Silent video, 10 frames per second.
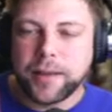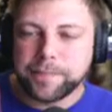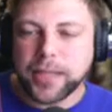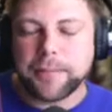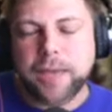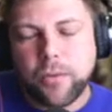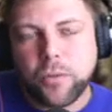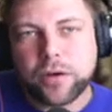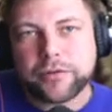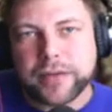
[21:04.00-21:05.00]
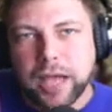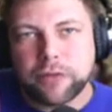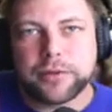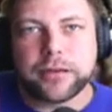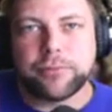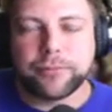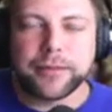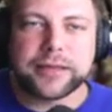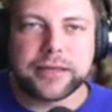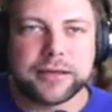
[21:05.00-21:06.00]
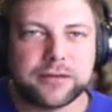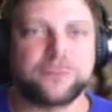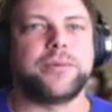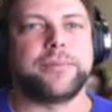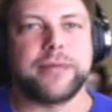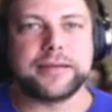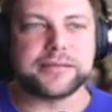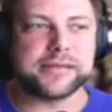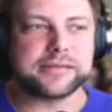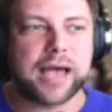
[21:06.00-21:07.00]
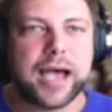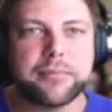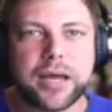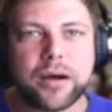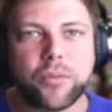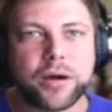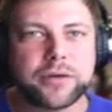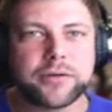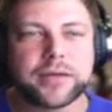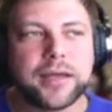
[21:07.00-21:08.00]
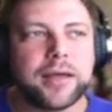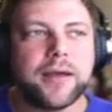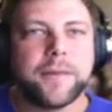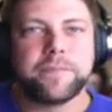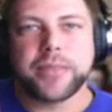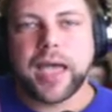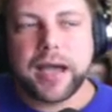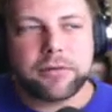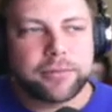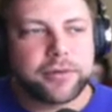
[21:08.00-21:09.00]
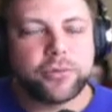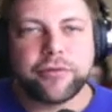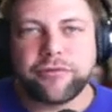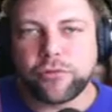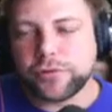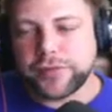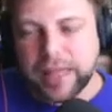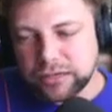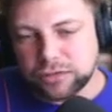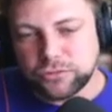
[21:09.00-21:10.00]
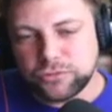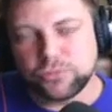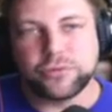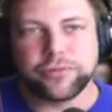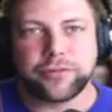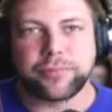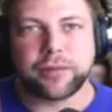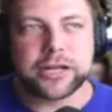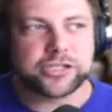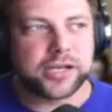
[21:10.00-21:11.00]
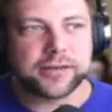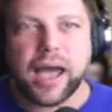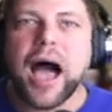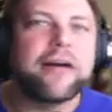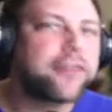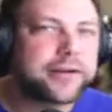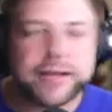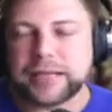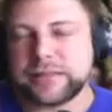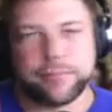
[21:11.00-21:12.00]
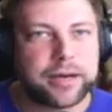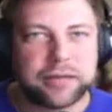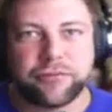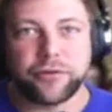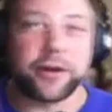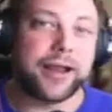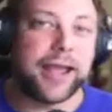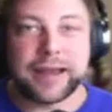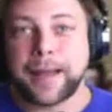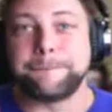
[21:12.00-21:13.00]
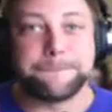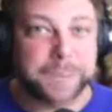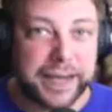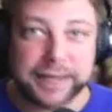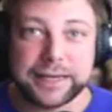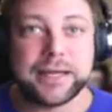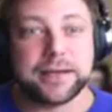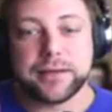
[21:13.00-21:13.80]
I'm not wondering how I'm going to put my kid in swim lessons. I'm not wondering how I'm going to afford that new tool for the project. I've already got the money for it and I'm buying it.